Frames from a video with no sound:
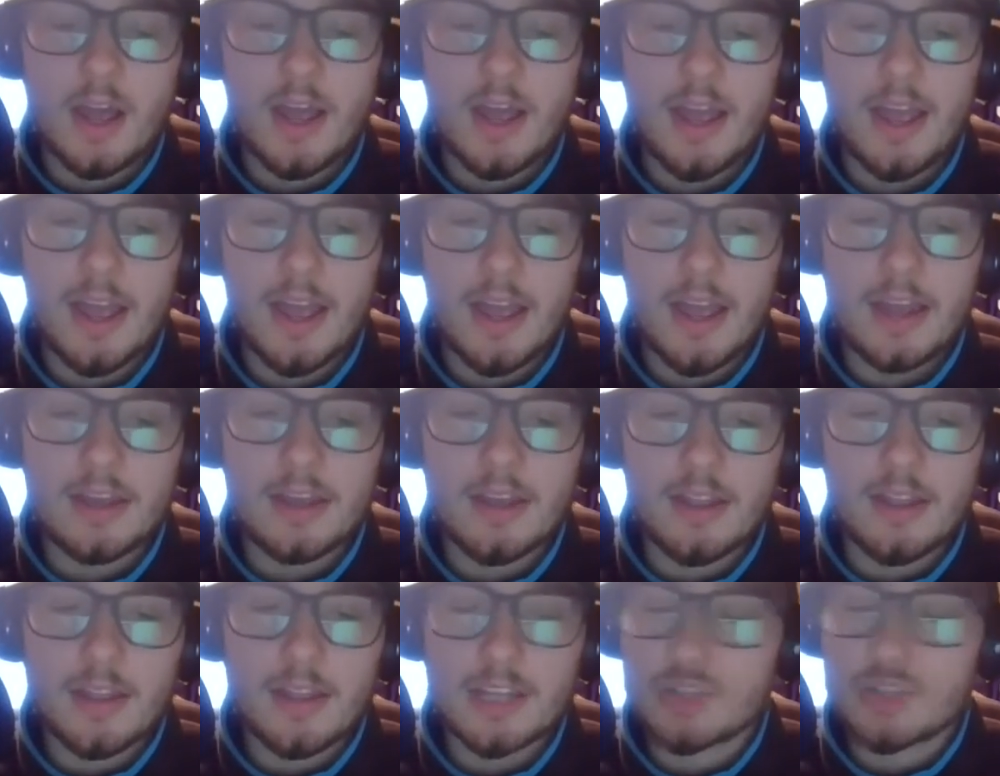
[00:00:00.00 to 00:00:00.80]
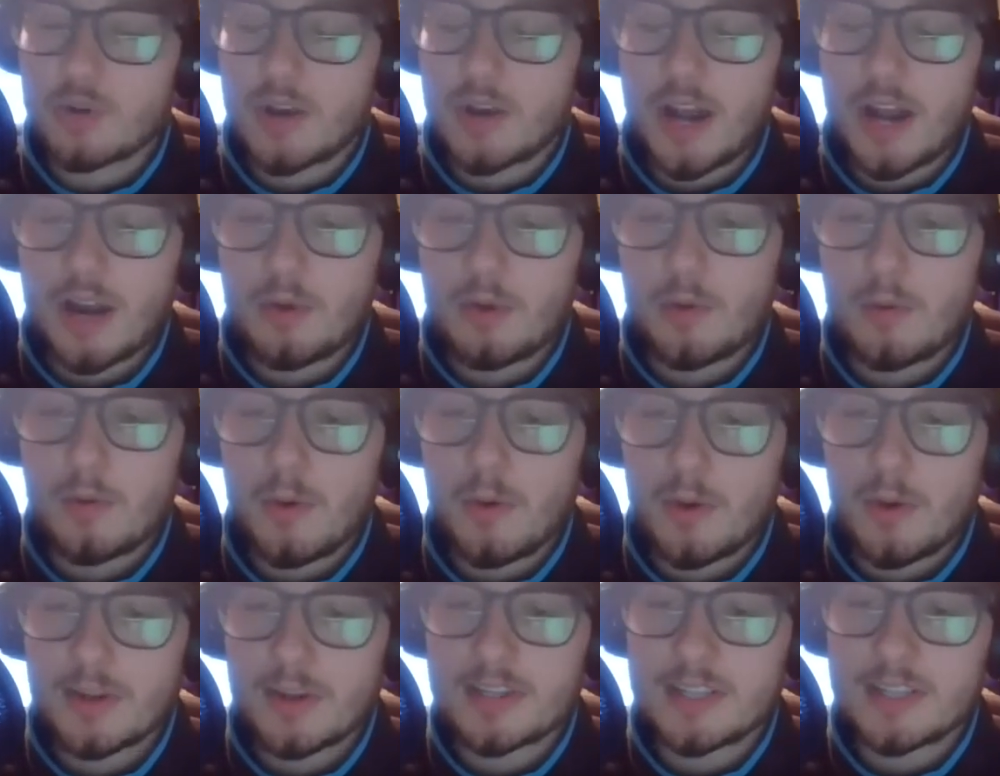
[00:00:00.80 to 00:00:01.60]
And that's what
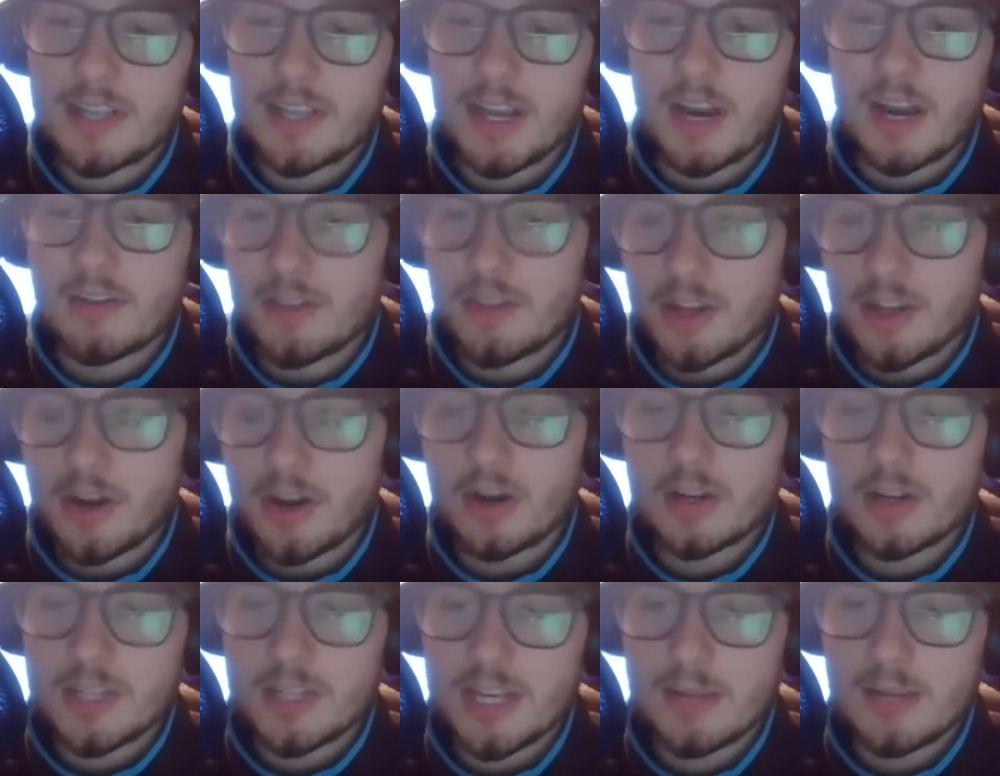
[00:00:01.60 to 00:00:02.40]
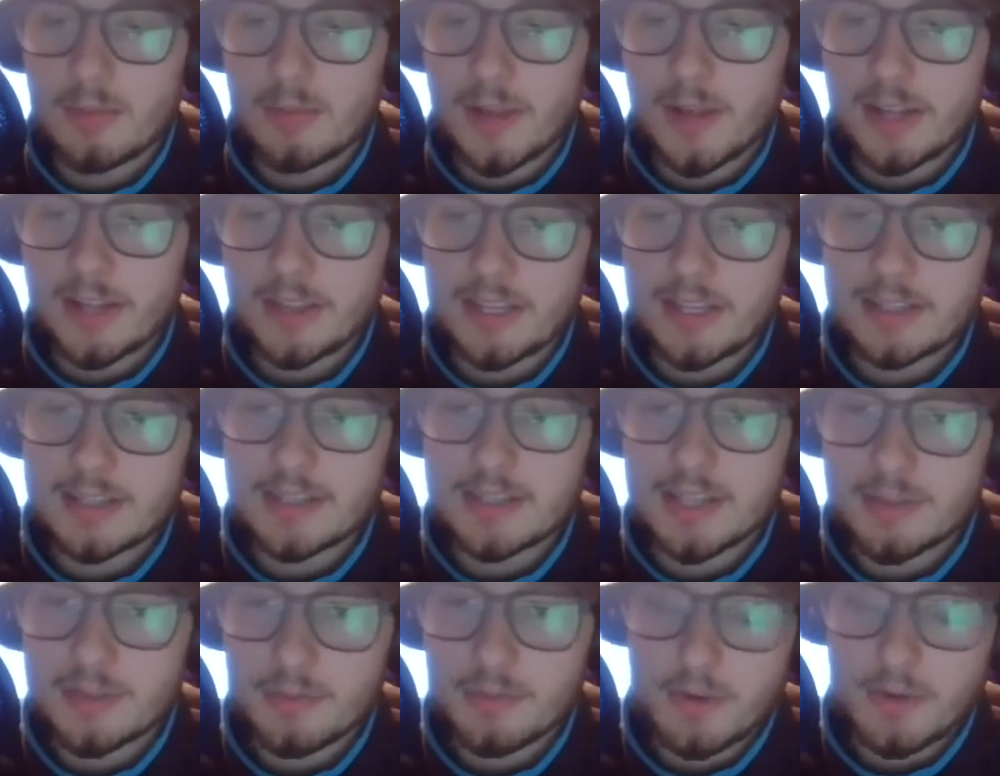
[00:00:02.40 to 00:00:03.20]
we want to see out of a young team like this
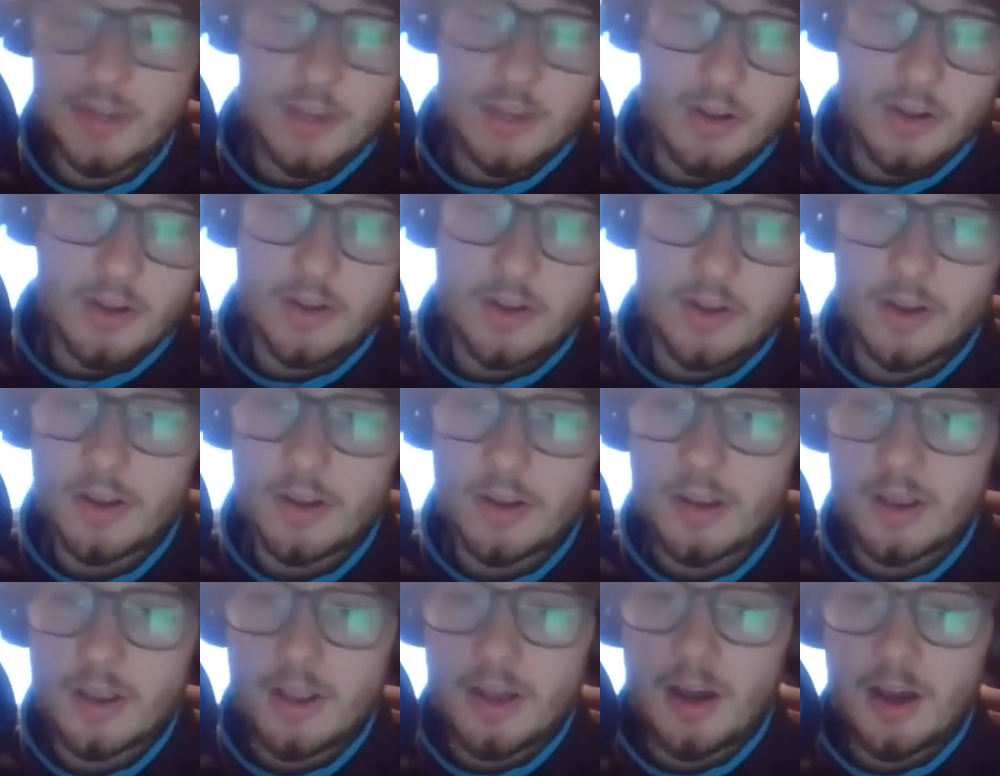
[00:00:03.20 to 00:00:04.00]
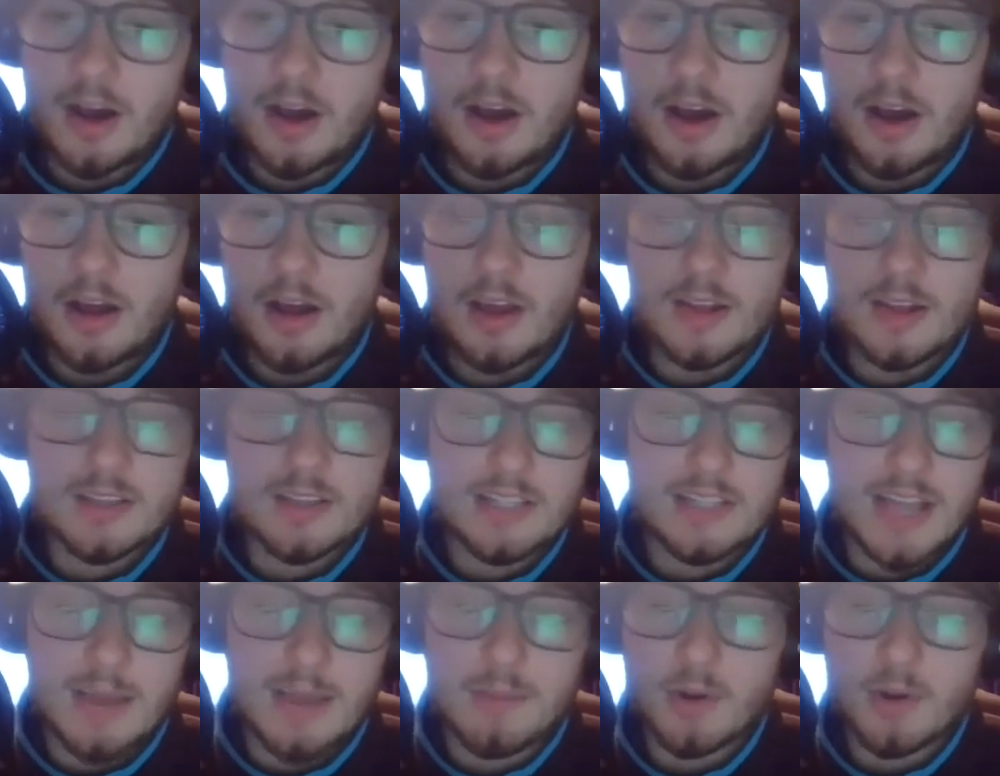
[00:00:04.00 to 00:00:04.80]
that's pretty good at a
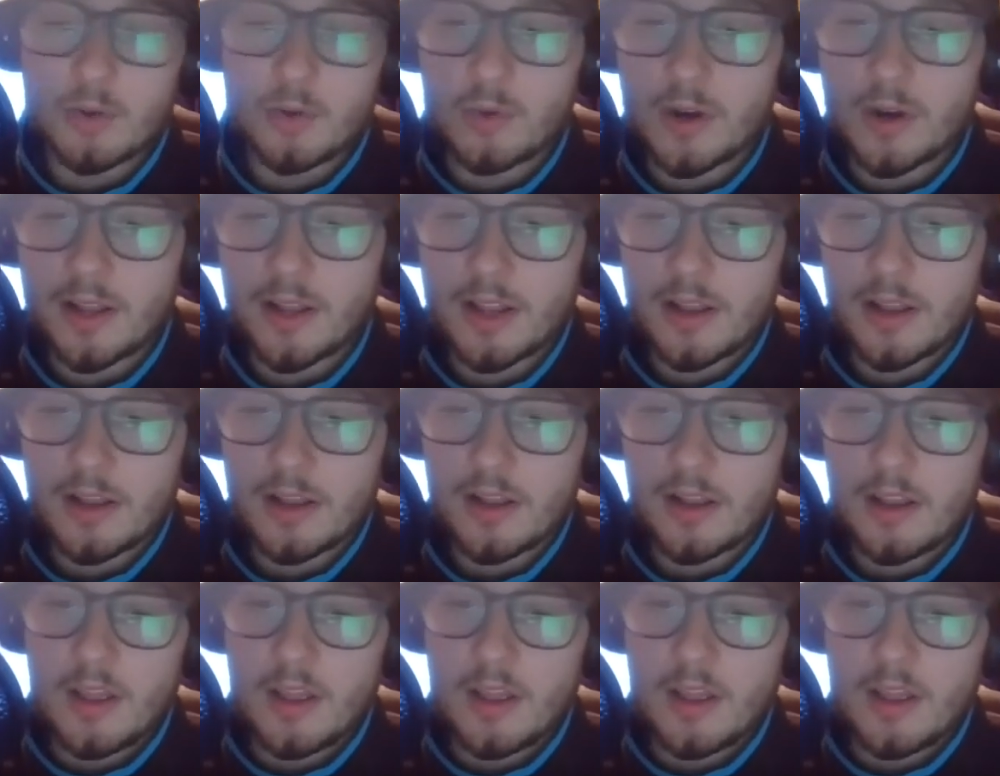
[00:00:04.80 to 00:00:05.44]
stamina running.